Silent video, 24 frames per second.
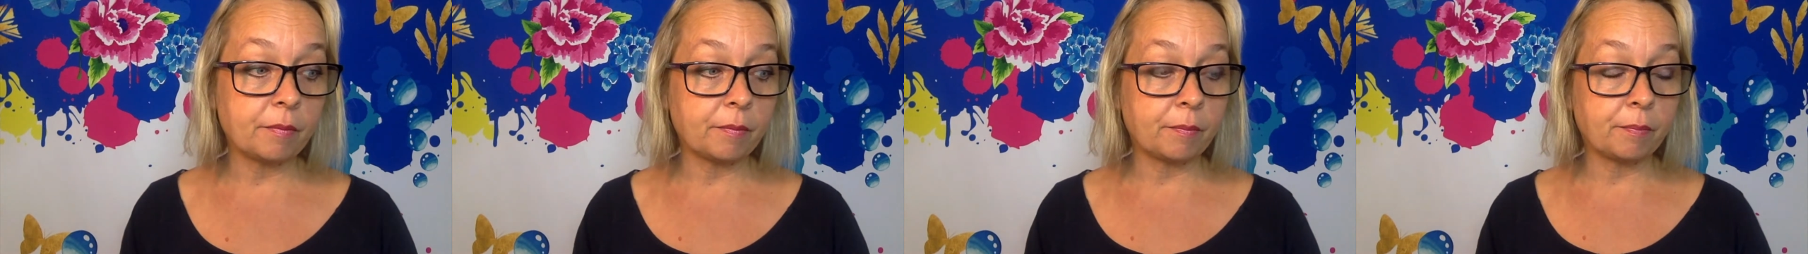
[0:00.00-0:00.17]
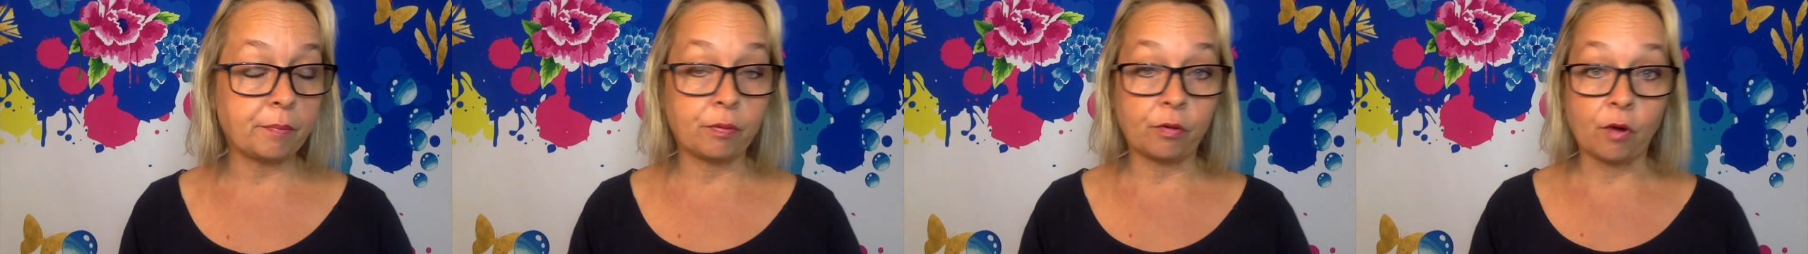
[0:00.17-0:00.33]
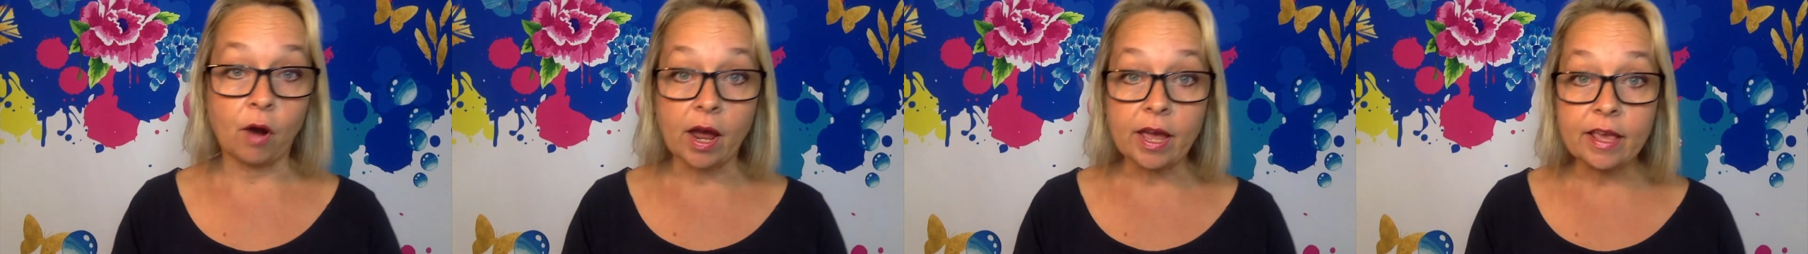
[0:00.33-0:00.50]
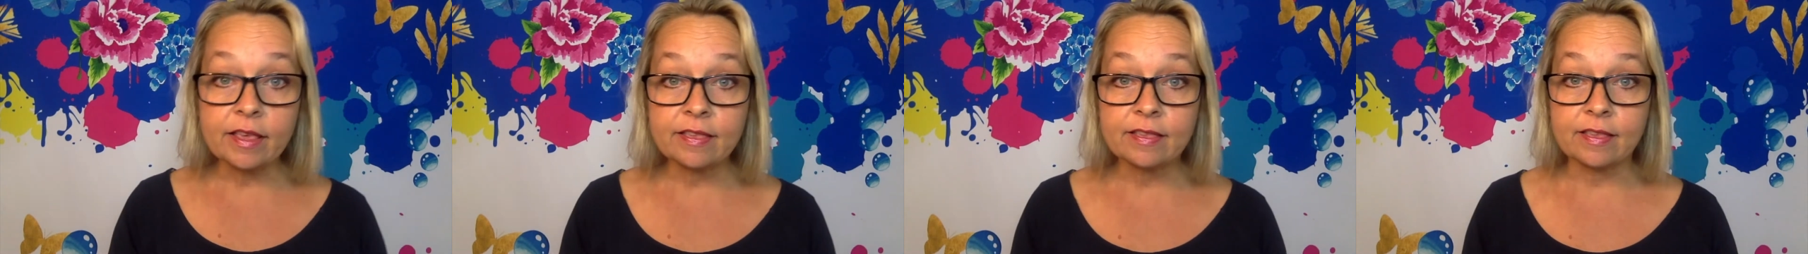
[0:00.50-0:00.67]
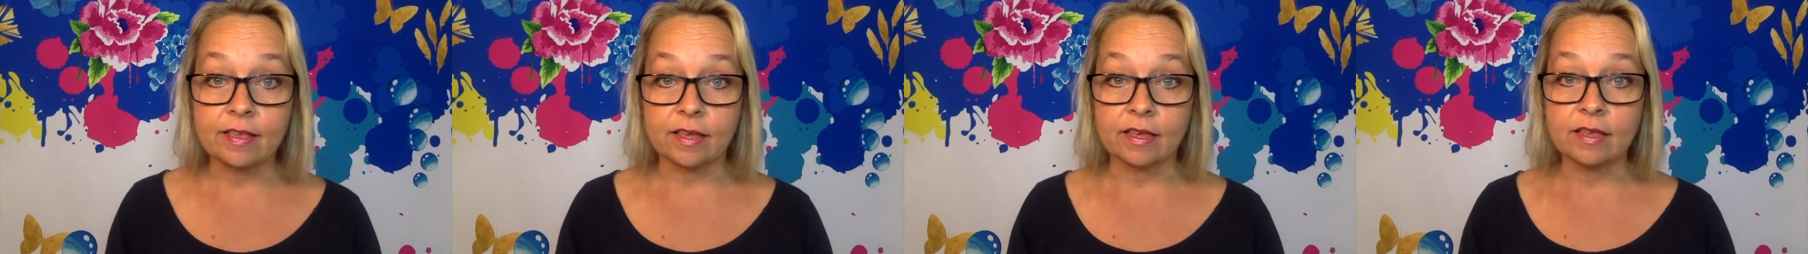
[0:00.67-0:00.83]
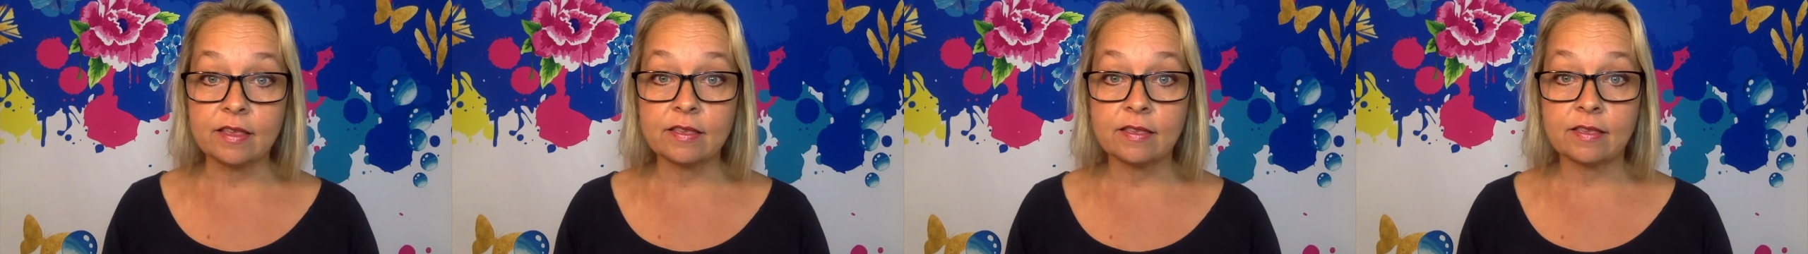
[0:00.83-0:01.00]

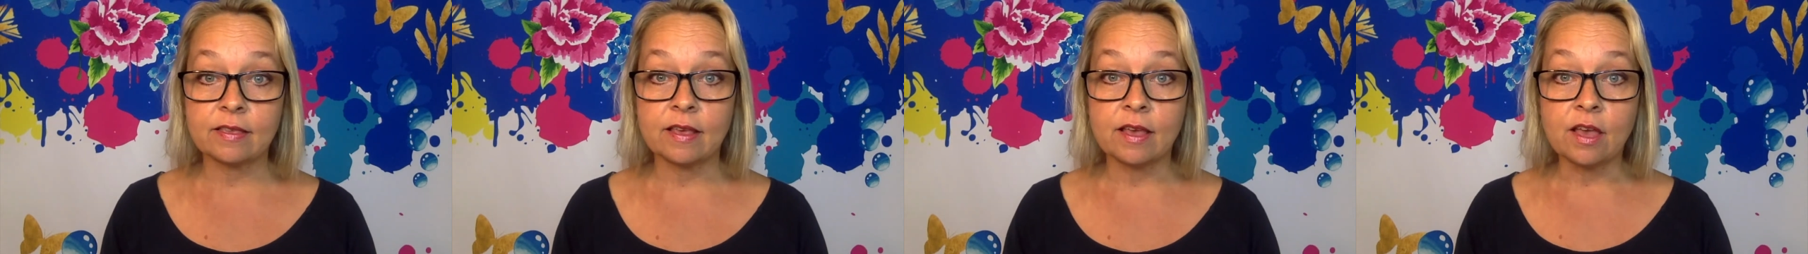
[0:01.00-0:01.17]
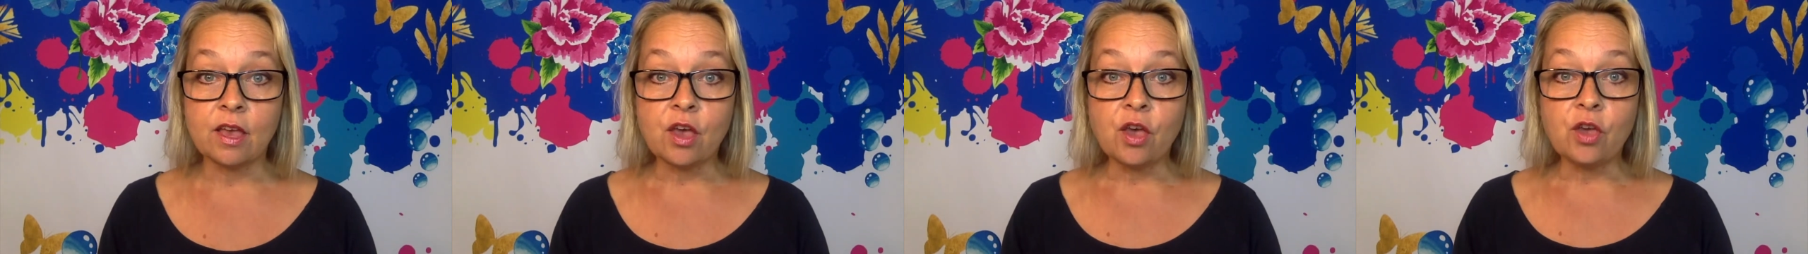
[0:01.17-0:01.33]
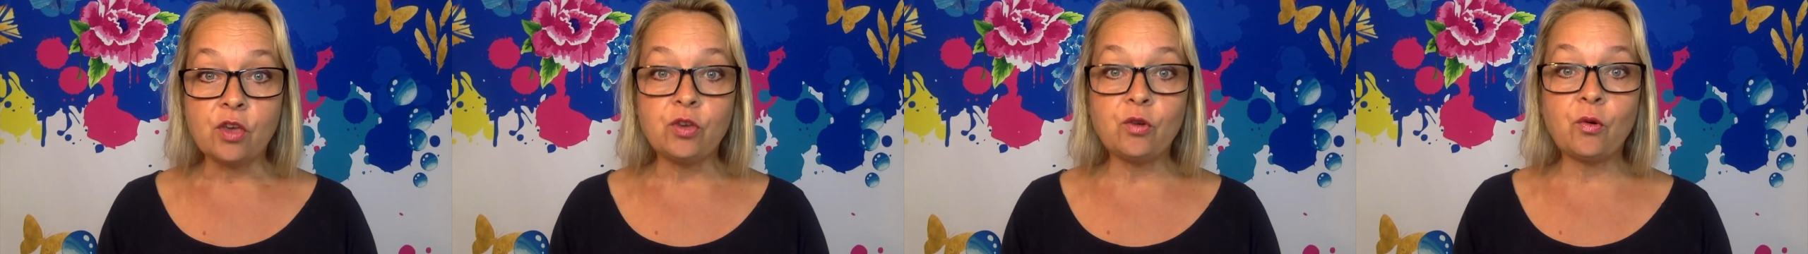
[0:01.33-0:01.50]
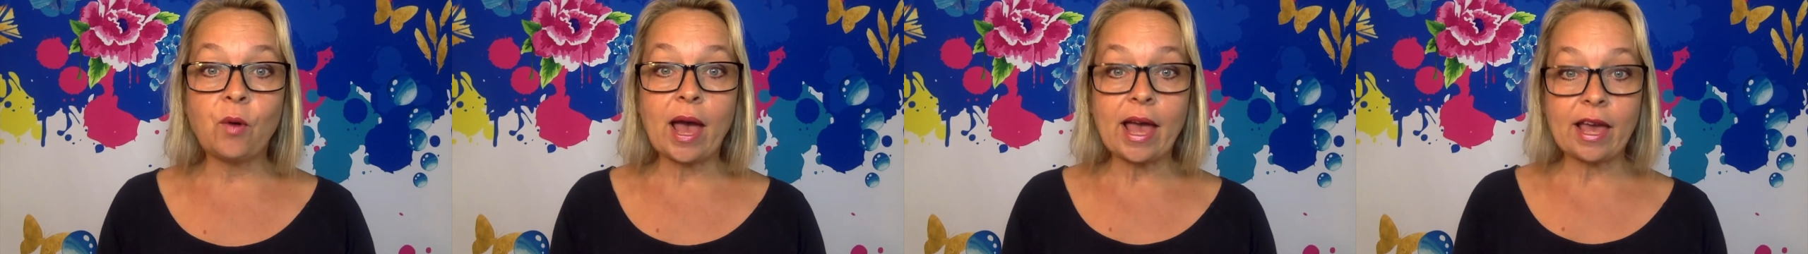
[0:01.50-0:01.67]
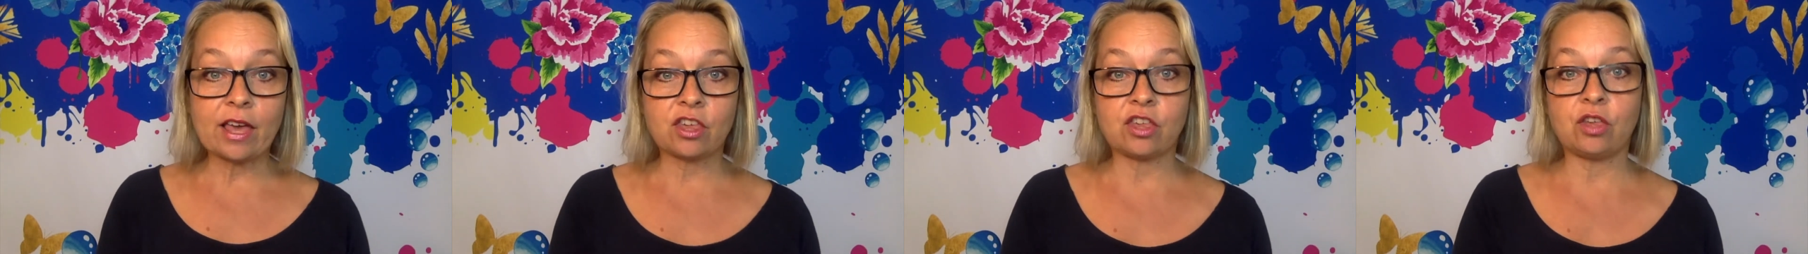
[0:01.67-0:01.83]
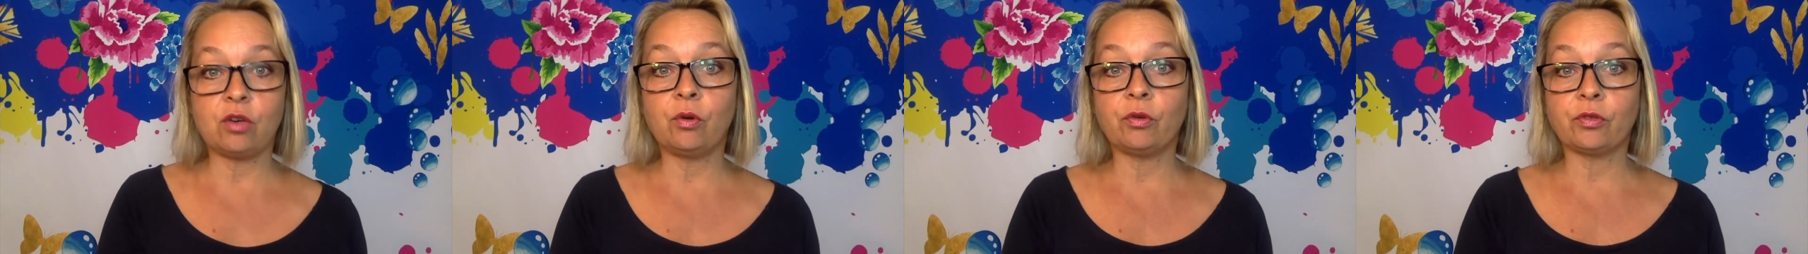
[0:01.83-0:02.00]
prices, you're
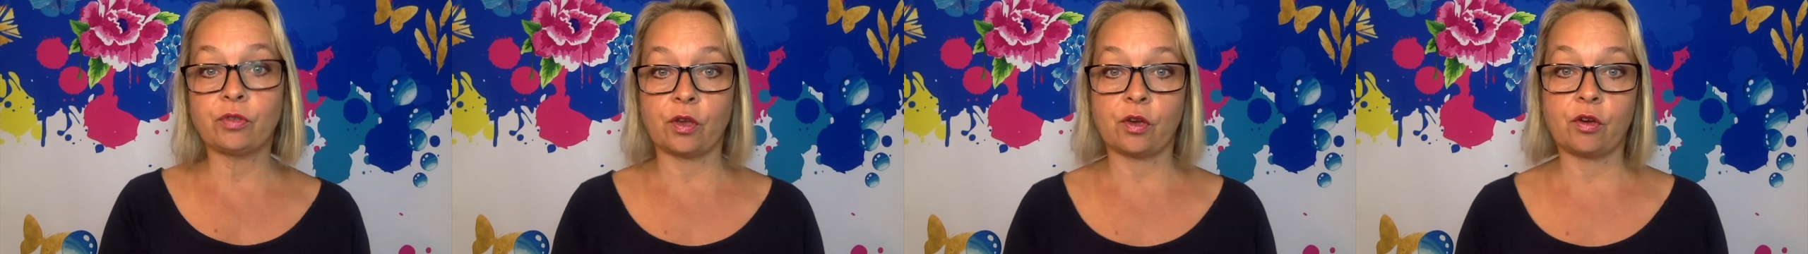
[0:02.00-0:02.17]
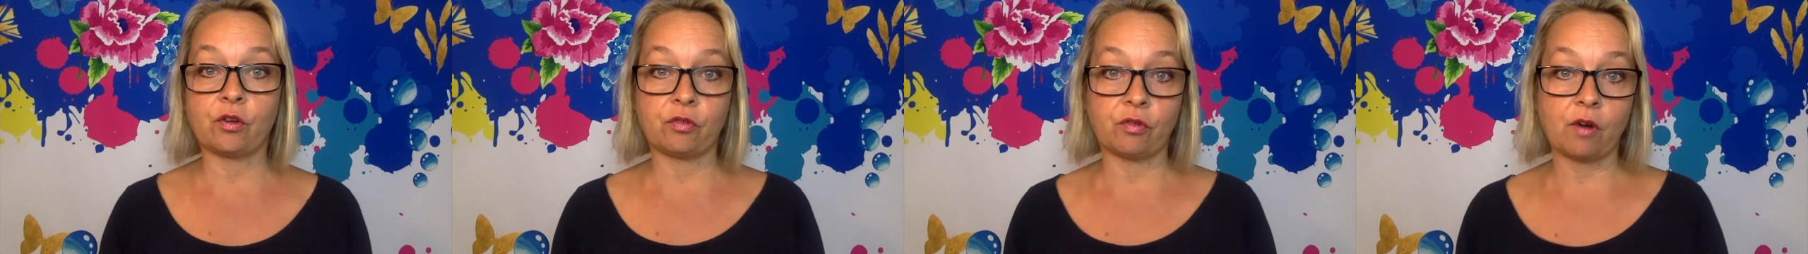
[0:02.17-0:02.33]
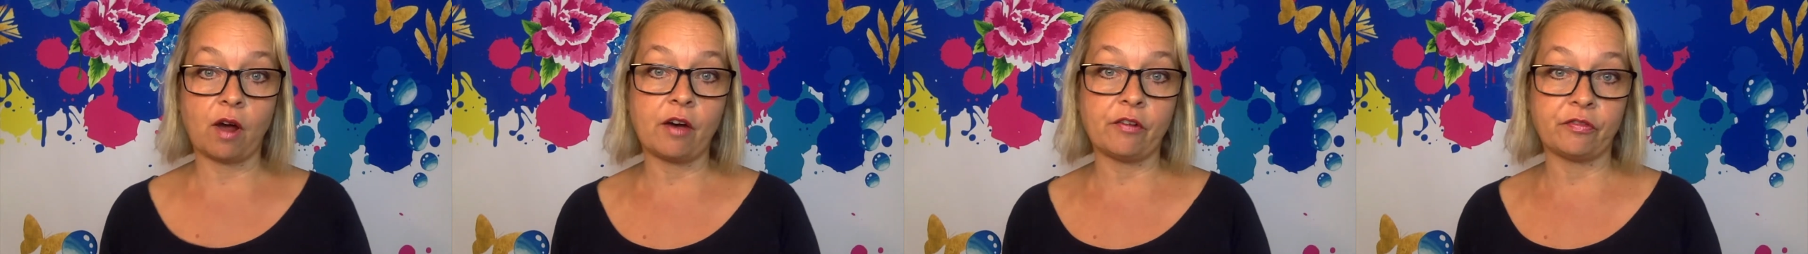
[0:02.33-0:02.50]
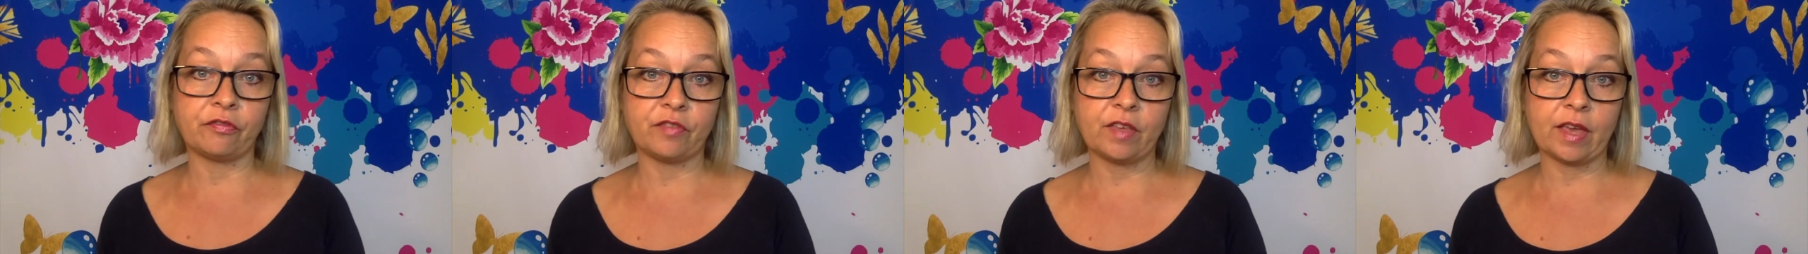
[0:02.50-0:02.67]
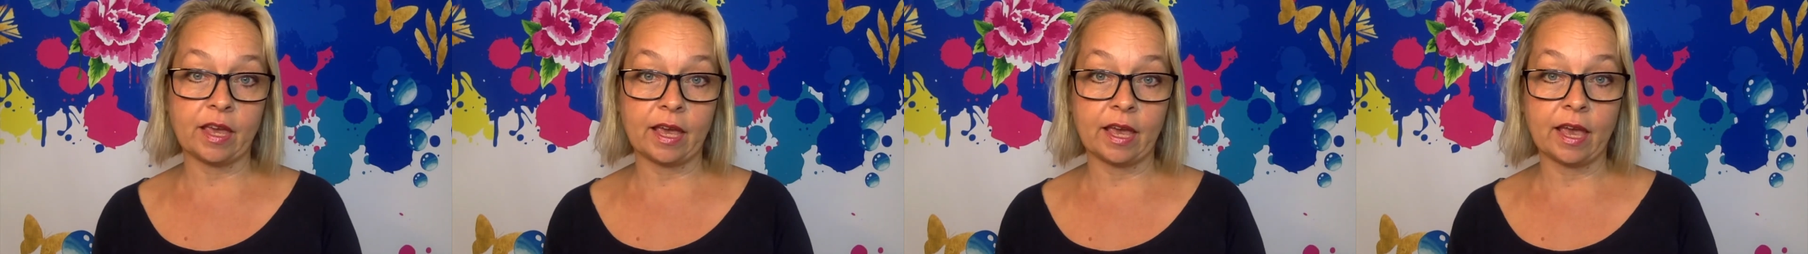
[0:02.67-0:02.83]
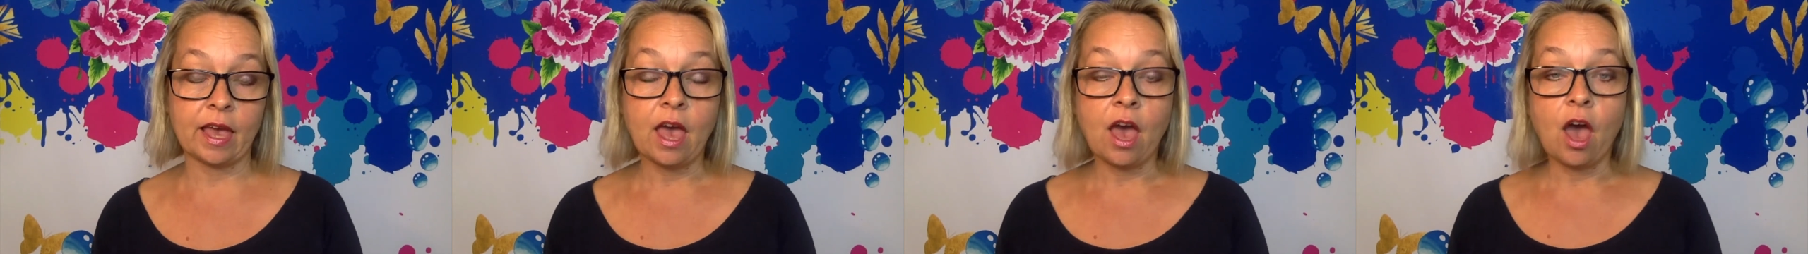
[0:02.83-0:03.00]
actually also
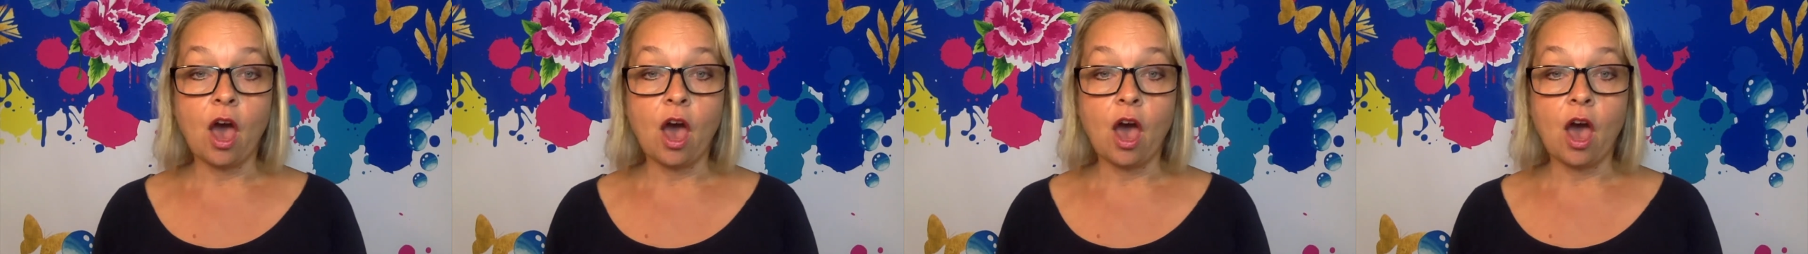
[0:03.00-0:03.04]
crafting